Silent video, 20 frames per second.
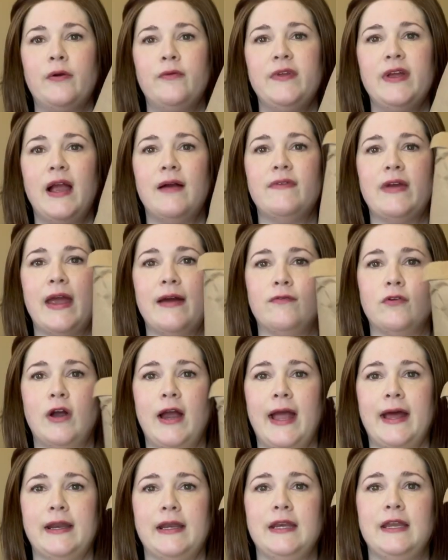think I've ever
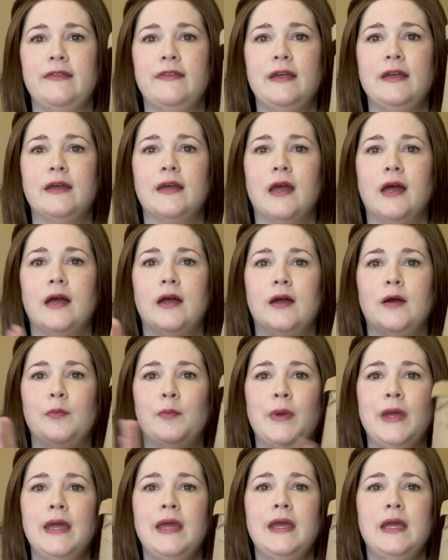had anything come
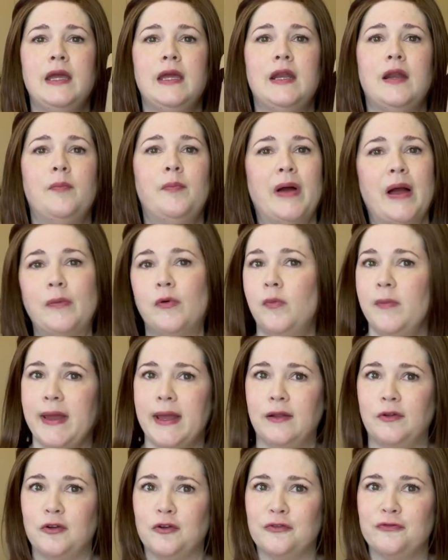in a bubble
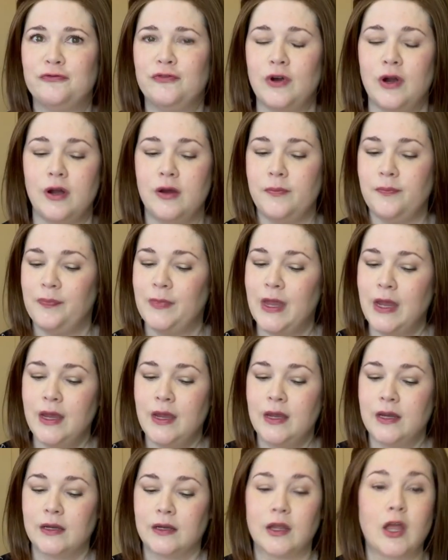mailer from
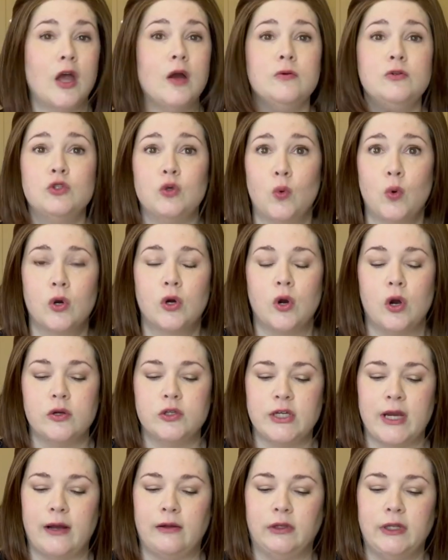Coach or
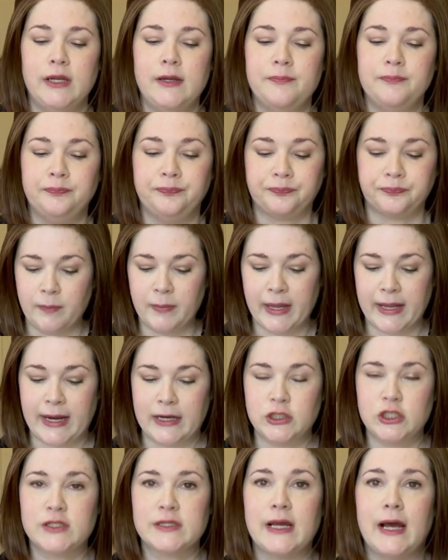Coach outlet, but I
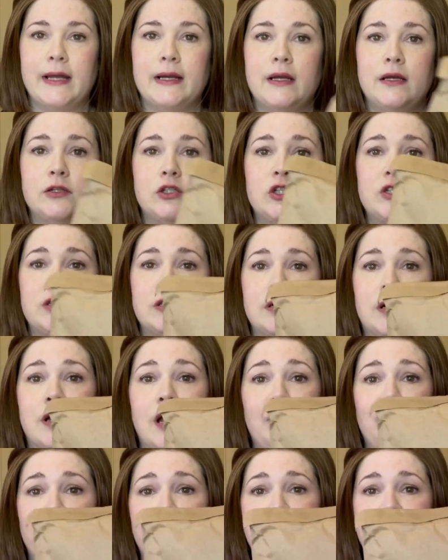just got a
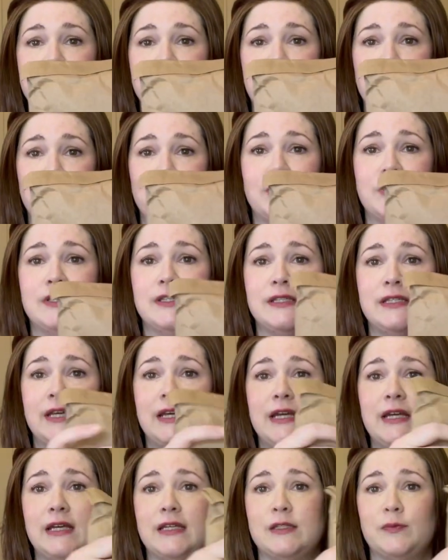couple things. As you can
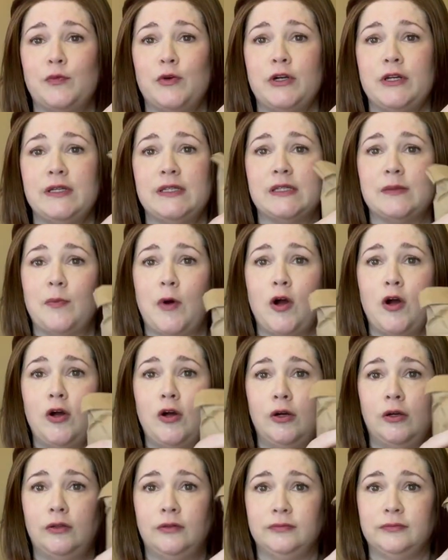see, it's pretty
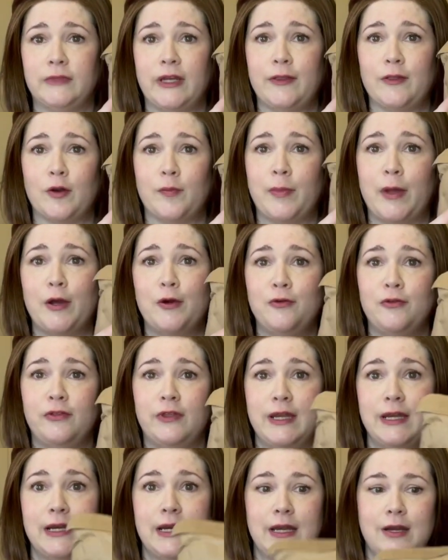small and they're both
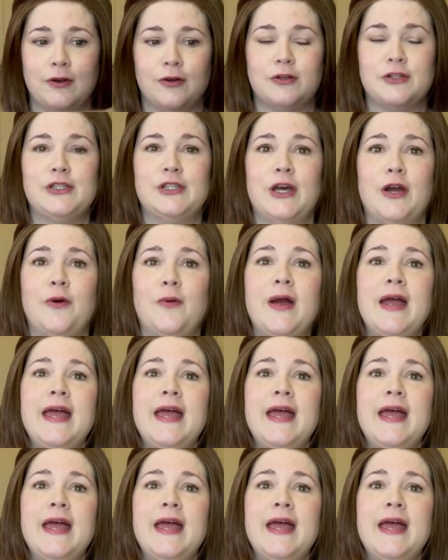in here. So